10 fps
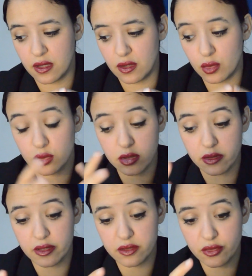good
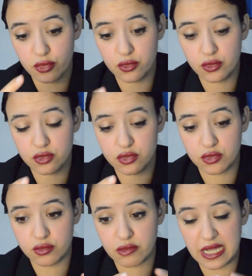lawyer
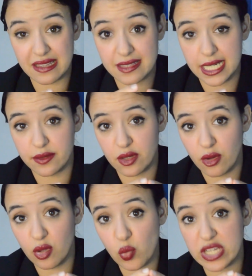to write down
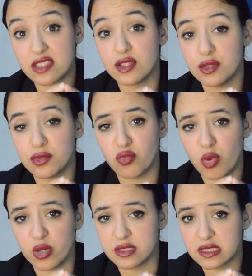all what you
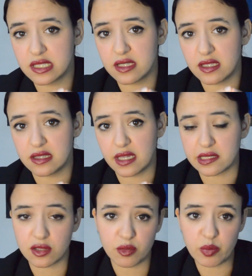want in that
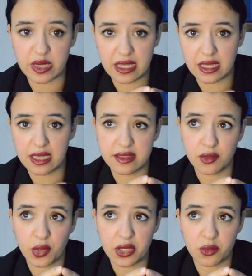company and the
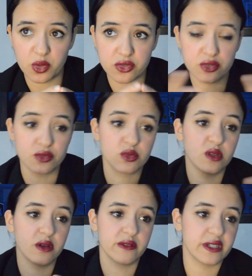way you want to rule
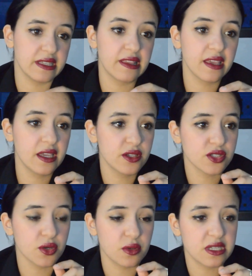over it.
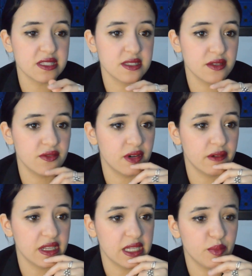So it's
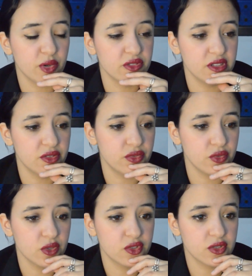very important to
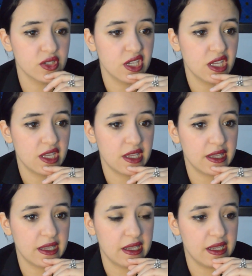not
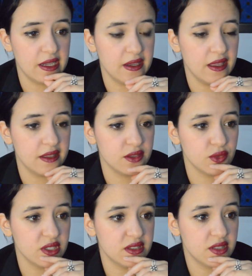do
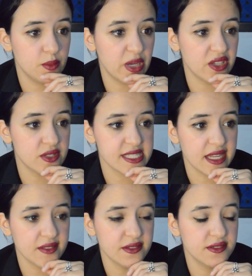it by
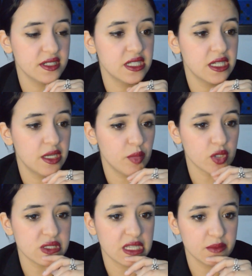yourself,
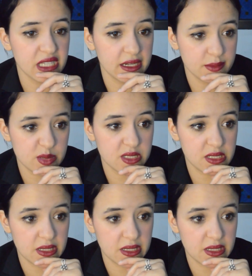because sometimes,